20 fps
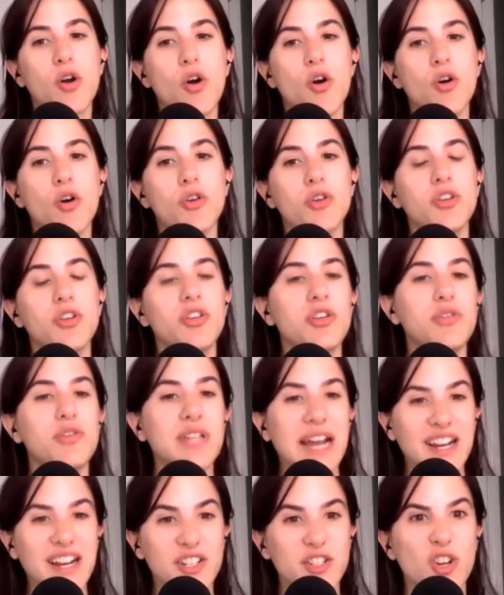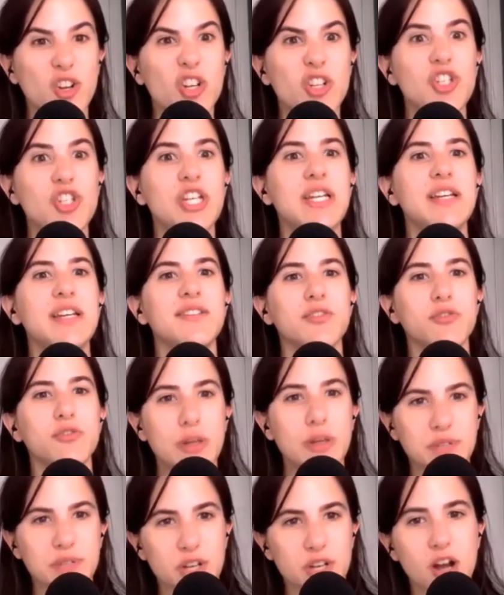on new technologies,
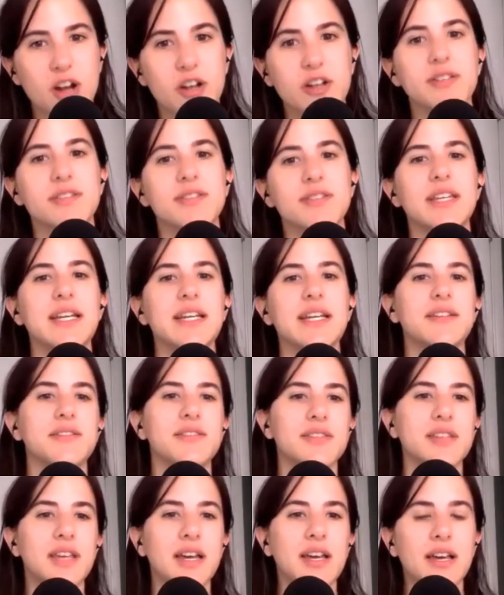cryptocurrencies,